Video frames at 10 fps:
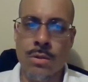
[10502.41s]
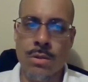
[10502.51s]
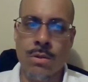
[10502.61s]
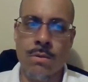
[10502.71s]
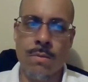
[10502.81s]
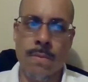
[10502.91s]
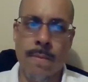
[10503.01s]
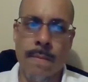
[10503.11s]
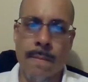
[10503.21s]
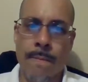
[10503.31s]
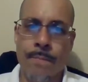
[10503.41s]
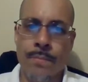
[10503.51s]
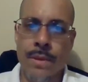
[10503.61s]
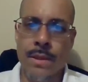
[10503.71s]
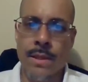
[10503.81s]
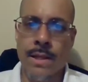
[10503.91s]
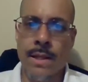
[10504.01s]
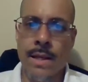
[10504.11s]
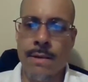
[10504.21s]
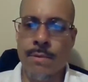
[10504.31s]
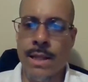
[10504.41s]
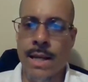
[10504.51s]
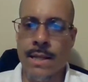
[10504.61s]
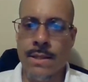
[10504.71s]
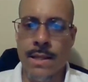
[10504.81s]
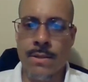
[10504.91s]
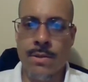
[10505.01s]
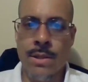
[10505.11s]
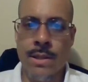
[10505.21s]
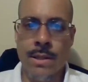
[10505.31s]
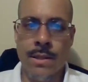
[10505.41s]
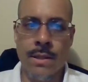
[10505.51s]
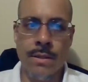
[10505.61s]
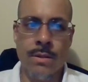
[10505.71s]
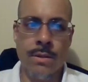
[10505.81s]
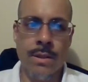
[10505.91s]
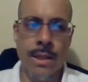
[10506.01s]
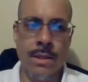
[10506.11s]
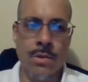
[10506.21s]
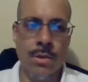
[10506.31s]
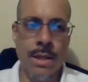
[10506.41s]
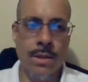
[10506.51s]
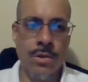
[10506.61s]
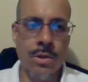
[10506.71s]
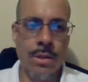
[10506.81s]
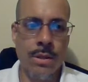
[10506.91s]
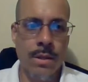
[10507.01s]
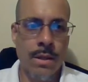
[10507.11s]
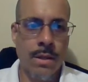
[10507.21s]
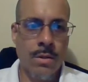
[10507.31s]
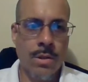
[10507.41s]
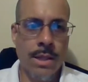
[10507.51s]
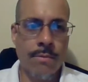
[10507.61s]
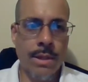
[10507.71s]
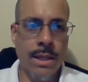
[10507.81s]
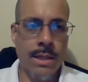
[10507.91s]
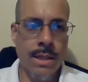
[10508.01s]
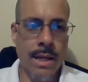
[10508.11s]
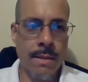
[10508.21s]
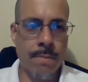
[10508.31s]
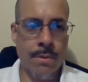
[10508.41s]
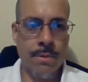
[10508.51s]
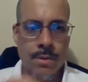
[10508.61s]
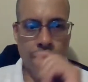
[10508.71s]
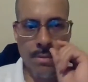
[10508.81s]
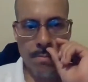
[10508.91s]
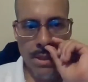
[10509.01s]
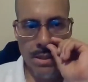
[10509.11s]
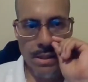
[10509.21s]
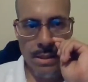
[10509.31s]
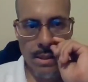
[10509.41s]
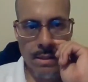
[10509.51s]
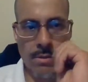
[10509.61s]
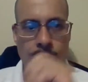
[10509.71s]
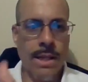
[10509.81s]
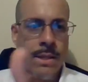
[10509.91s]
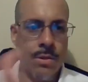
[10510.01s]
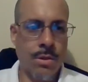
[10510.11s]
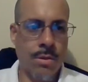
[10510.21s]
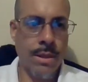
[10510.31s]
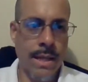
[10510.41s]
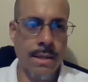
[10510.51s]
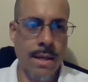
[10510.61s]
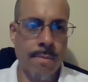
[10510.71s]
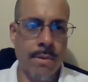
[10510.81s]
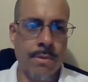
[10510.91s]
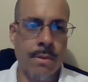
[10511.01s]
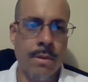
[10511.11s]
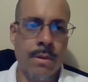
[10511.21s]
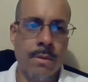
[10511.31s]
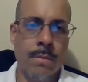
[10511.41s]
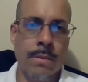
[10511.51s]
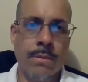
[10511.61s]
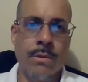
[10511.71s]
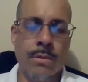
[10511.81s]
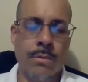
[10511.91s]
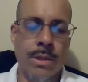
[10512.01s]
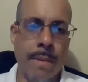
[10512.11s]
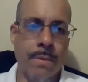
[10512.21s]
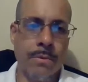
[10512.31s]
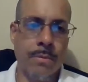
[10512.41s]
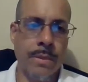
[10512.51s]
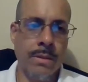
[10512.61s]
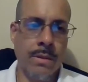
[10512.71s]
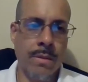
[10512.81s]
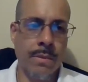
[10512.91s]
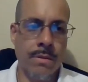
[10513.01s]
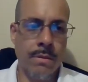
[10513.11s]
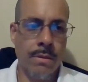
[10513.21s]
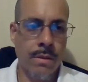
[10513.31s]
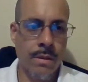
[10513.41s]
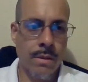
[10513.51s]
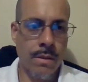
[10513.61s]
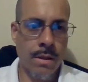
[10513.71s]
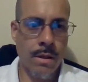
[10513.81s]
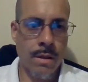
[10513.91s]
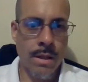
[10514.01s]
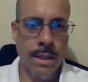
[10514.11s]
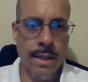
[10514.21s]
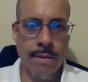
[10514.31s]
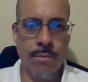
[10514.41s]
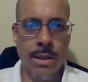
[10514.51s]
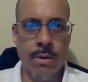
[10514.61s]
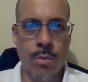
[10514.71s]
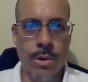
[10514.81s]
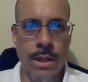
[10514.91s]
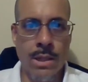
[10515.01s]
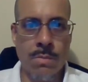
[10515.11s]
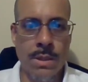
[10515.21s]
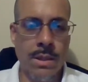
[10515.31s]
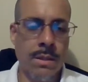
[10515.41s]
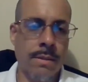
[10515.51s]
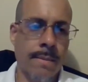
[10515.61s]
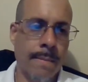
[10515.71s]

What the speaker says: So then I realized that then I saw that it should. So it's not really a typo. It's just a missing thing. So I guess you could call that a typo. But a typo means something, not really a word that's missing.